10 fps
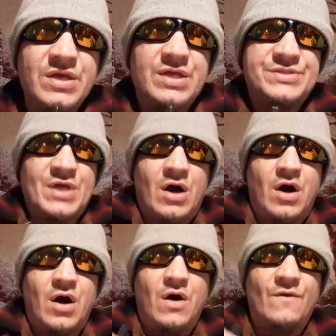it's
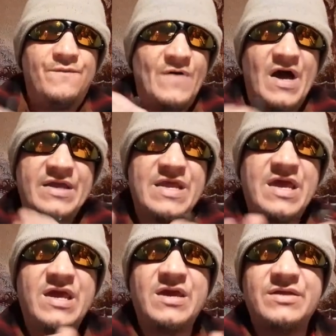all
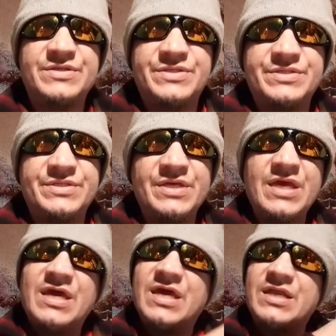financed,
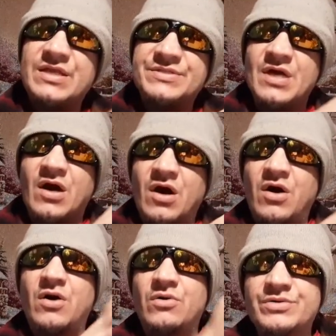and it's all